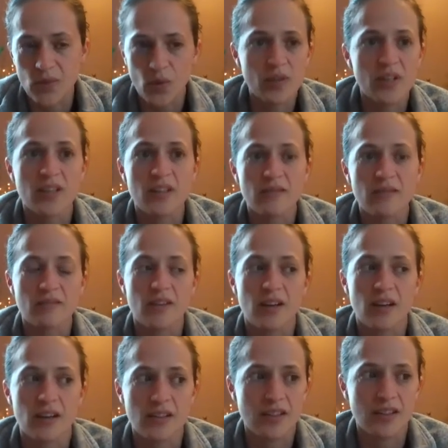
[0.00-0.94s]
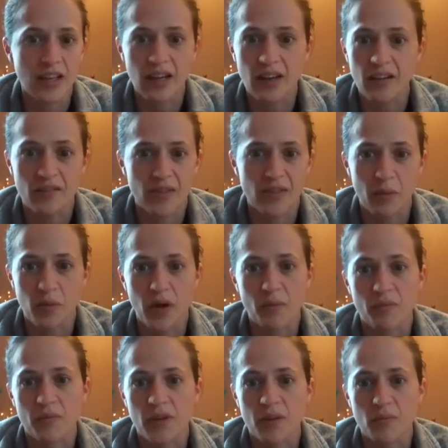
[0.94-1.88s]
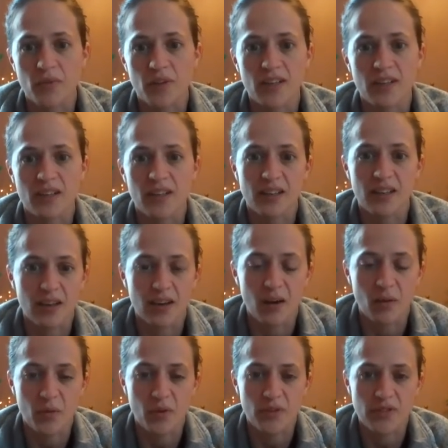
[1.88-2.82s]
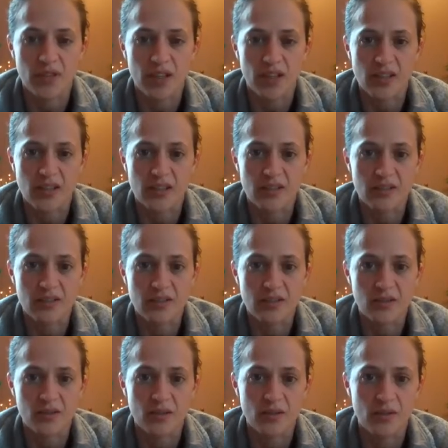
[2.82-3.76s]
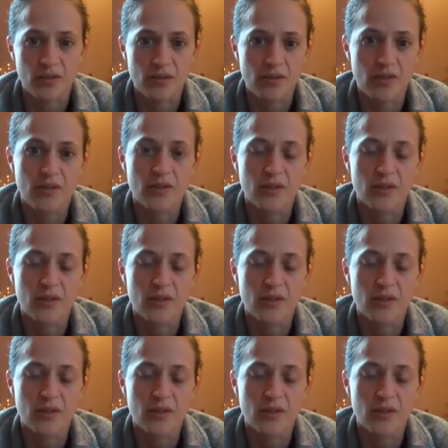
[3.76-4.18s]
totally take care of that problem completely in a couple of sessions. So